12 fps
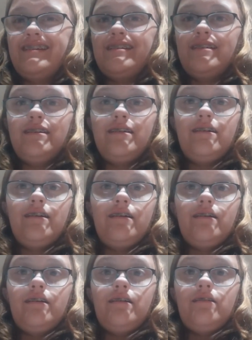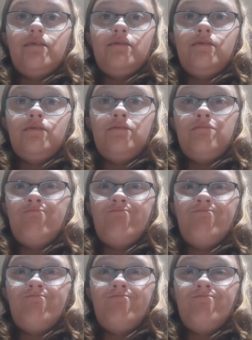
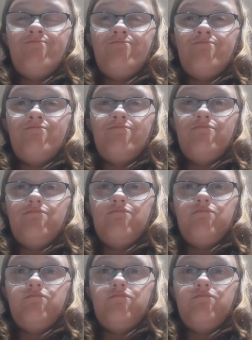Nothing is said.